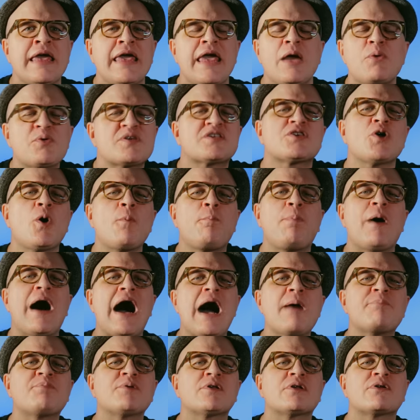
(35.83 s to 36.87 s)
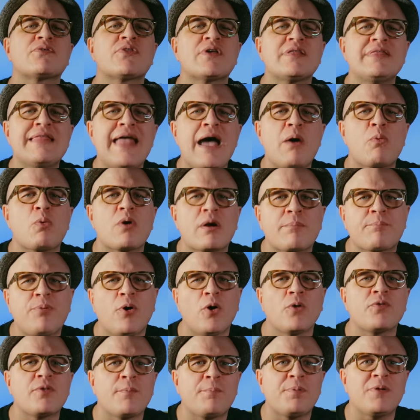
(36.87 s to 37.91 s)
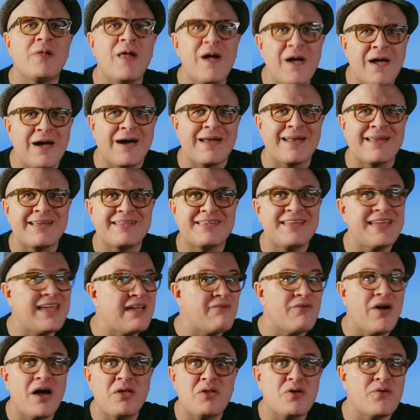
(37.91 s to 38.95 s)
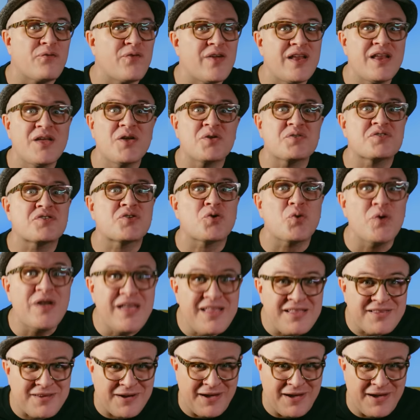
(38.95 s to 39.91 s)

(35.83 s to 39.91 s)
It was so popular, the network pulled the plug on it to give other videos screen